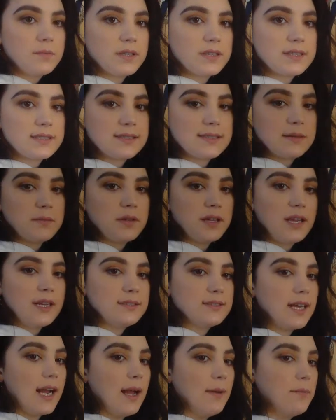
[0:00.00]
Put the symbol
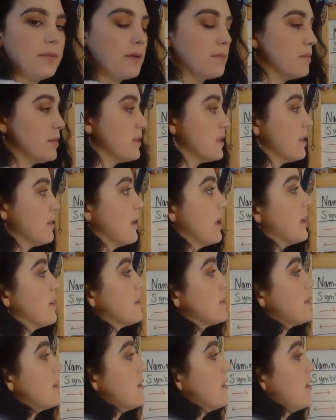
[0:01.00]
on top and put the
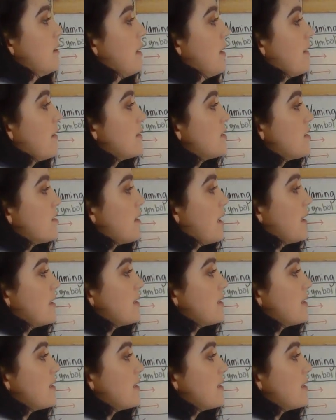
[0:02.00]
letters underneath. So